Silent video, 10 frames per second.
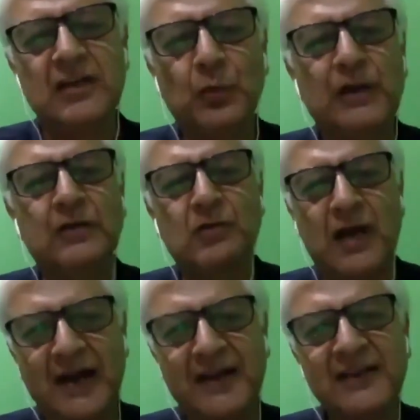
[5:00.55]
will
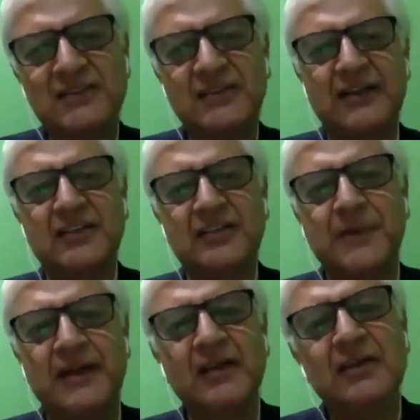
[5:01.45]
rise in the
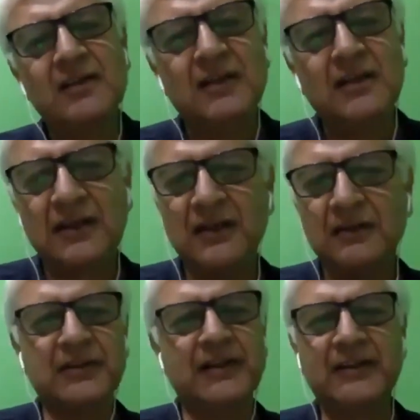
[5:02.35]
spring
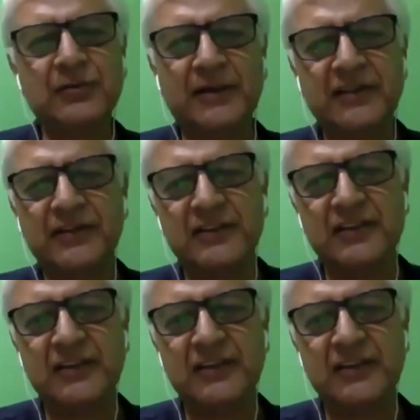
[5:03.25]
for the next 20, 30